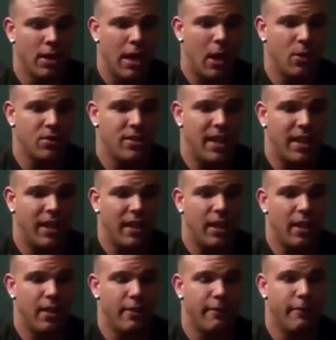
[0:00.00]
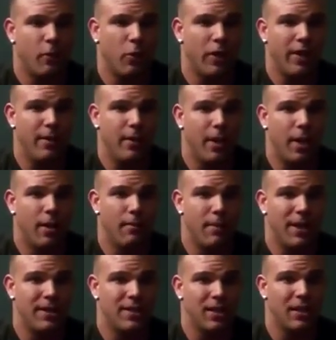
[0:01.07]
I was taking 40
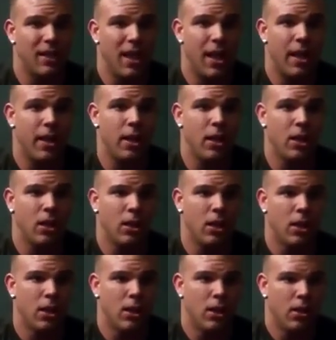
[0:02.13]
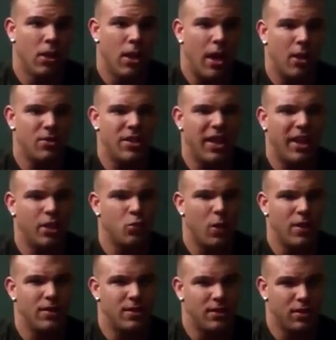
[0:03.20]
mgs of Clen. I was taking
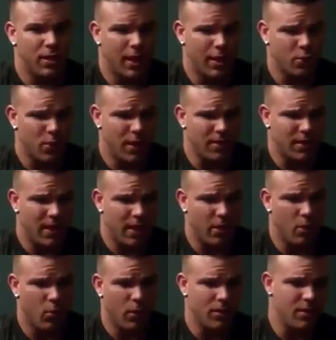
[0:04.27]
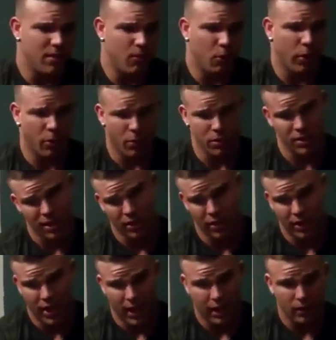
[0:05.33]
Clen twice a day though, once in the morning, once later
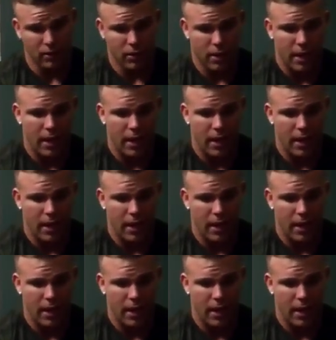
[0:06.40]
at night.